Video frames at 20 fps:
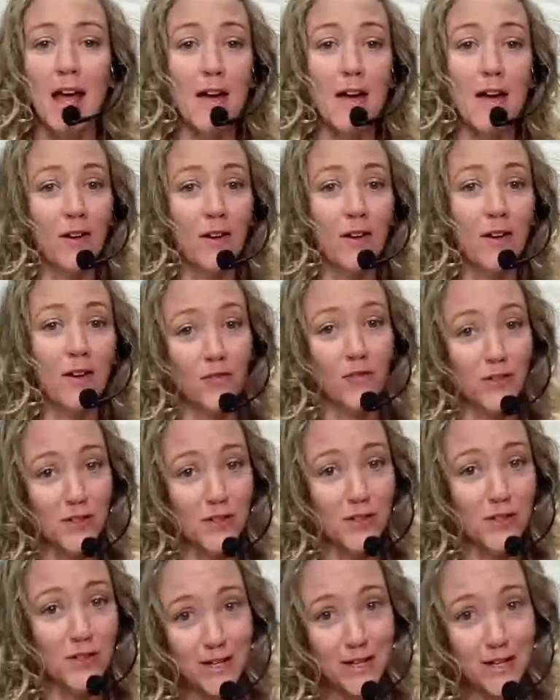have a
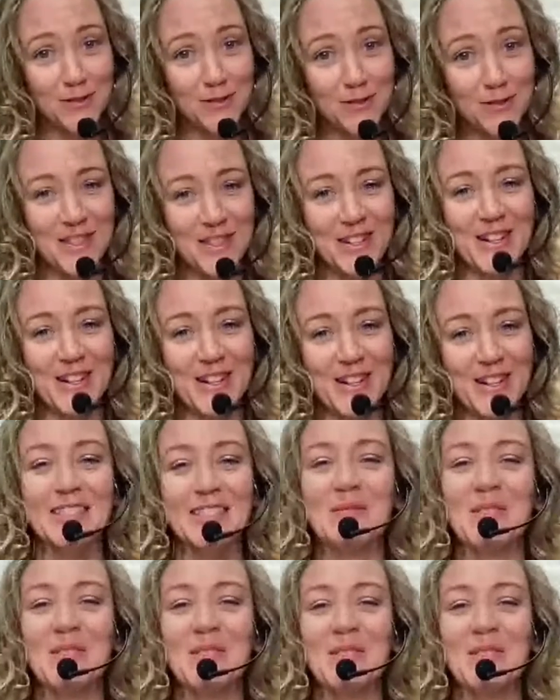conversation with your
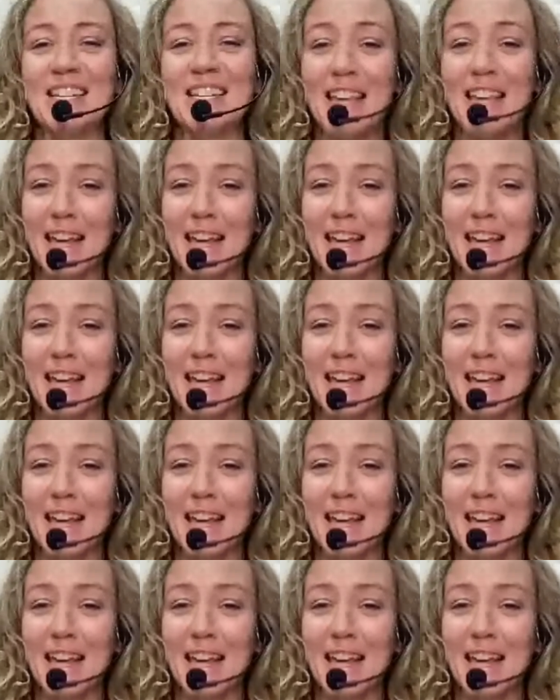husband,